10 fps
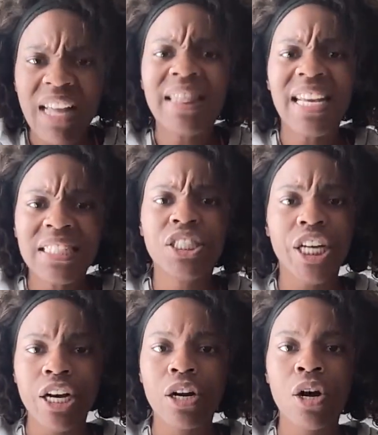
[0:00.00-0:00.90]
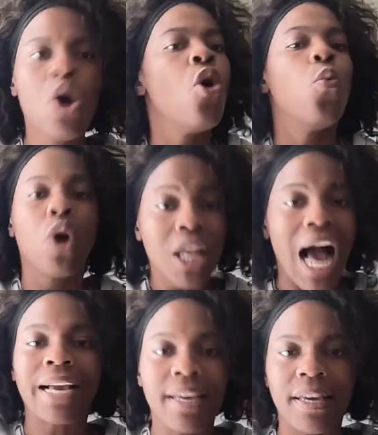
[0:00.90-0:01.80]
This year, we're
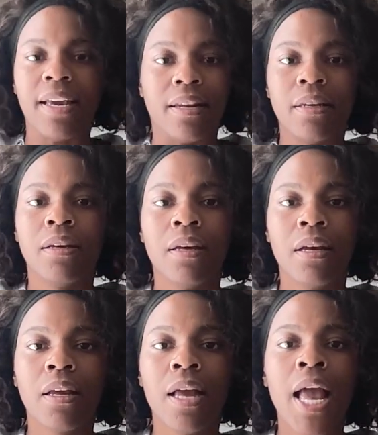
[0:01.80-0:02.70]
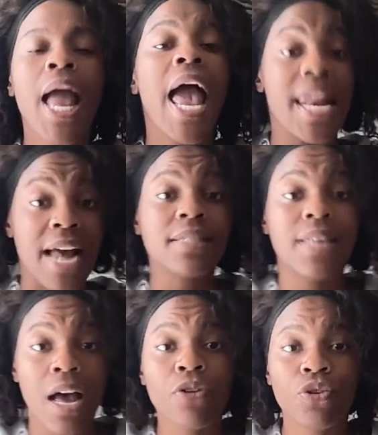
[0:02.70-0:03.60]
locking in. And I
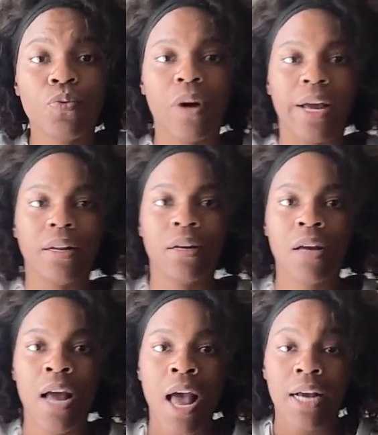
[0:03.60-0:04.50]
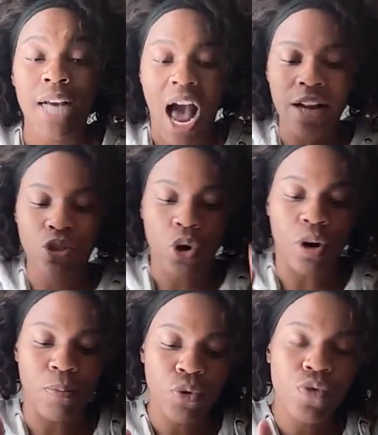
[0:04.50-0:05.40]
tell you what, God is going
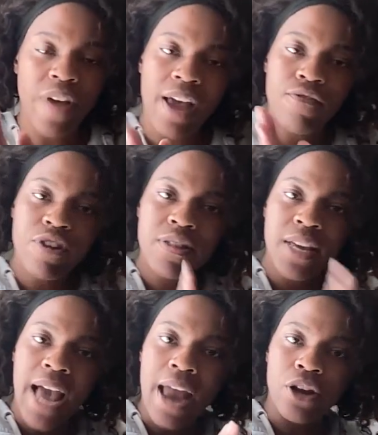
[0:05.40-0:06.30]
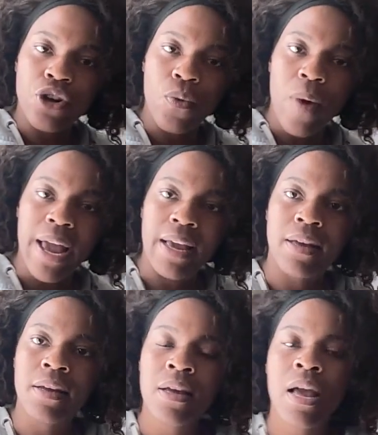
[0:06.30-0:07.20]
to move everything out of your way
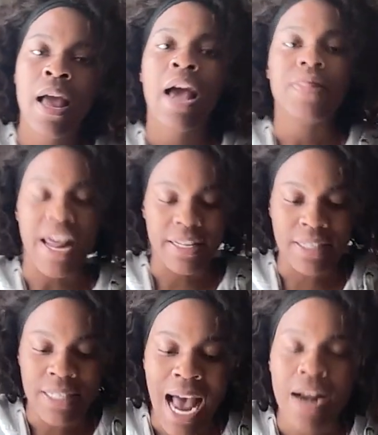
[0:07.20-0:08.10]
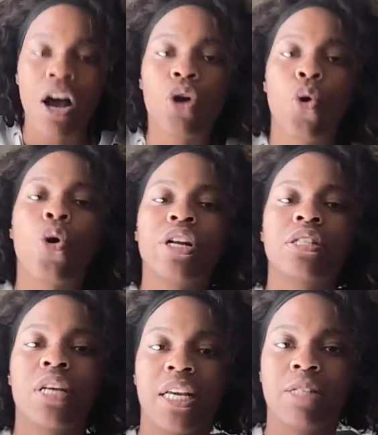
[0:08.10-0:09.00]
that is not according
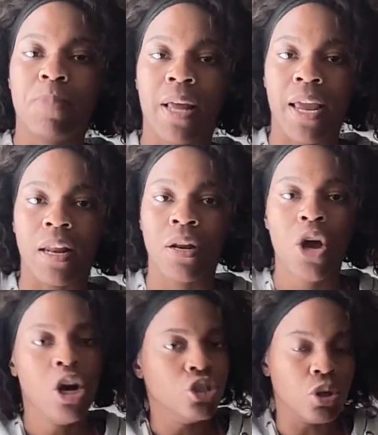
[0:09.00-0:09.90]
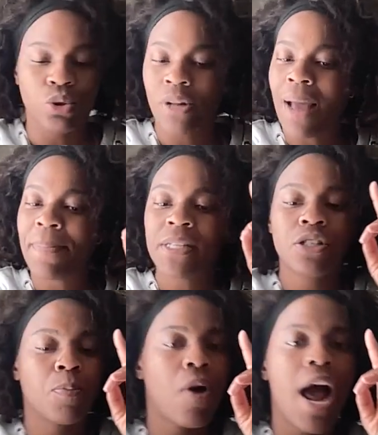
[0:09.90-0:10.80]
to his plan. So do not be
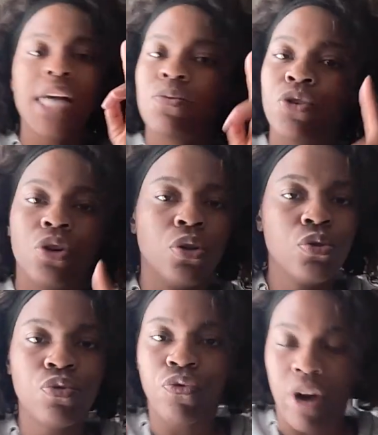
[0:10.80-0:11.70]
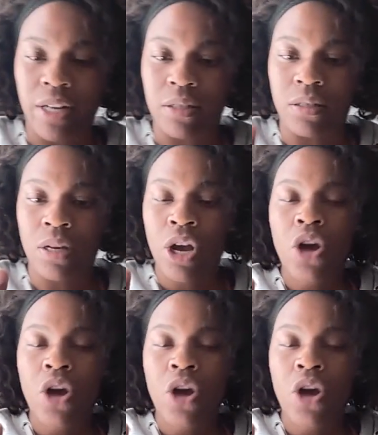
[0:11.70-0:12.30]
surprised when you lose friends.